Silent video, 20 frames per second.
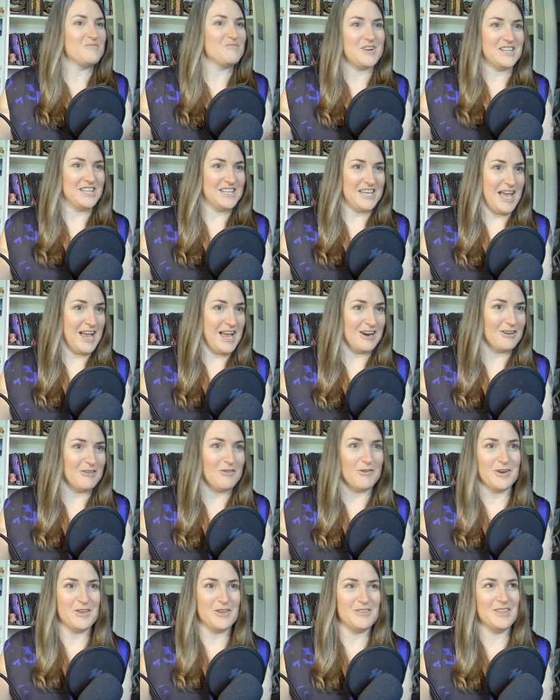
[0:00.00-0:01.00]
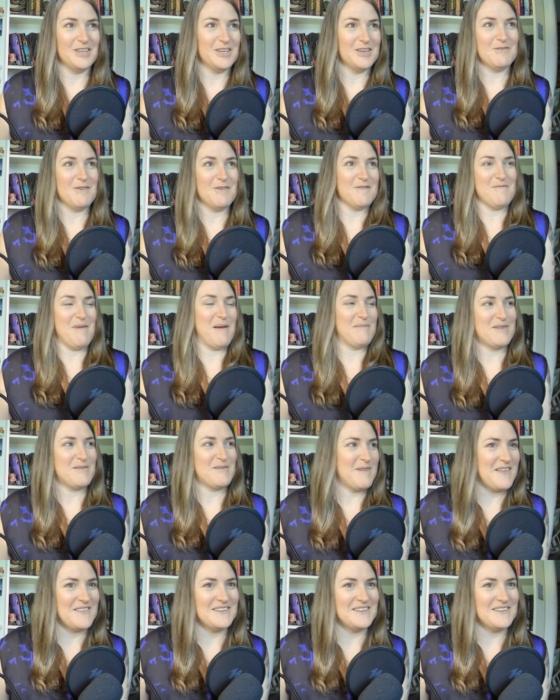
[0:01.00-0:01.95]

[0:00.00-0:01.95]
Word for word: really care or you think you won't remember by the